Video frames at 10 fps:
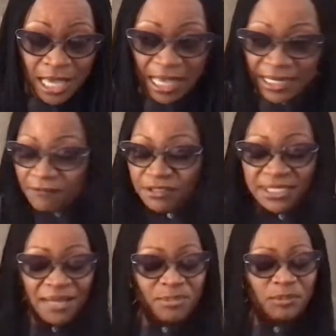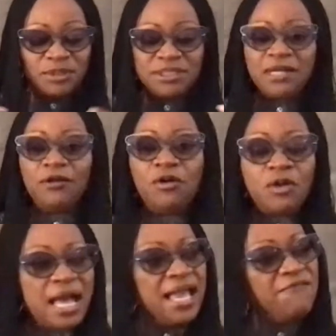And every time people say, oh,
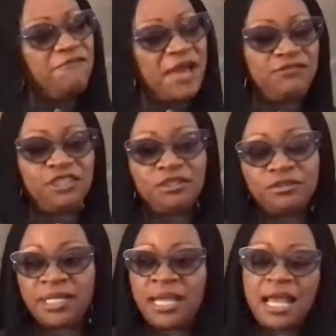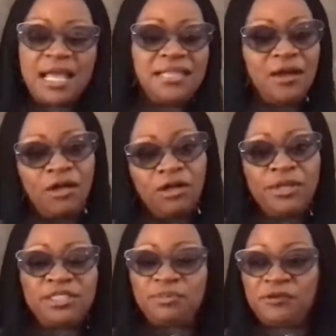I have five children and they're all
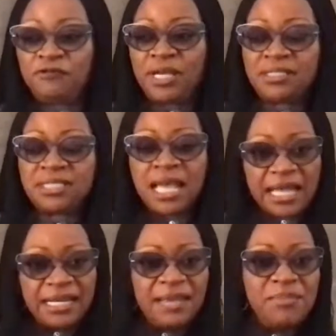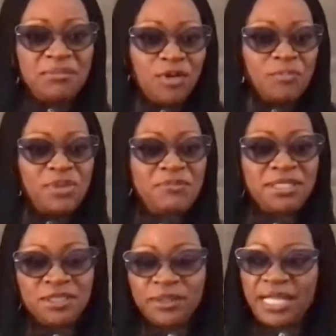going to be friends and I made more
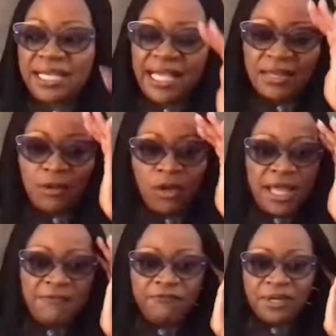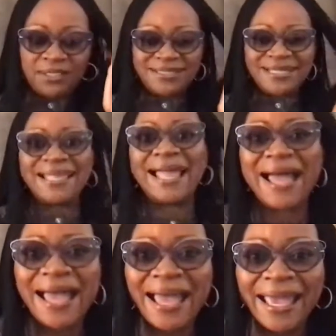babies so that they can all have friends. Now
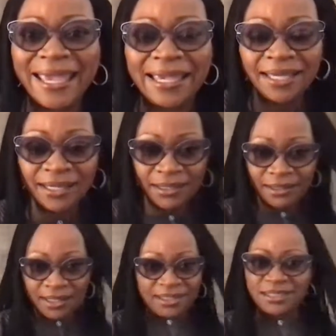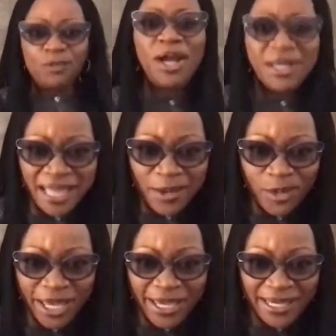lie. It doesn't work that
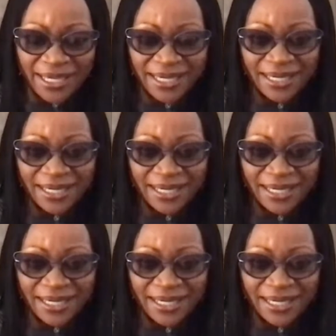way.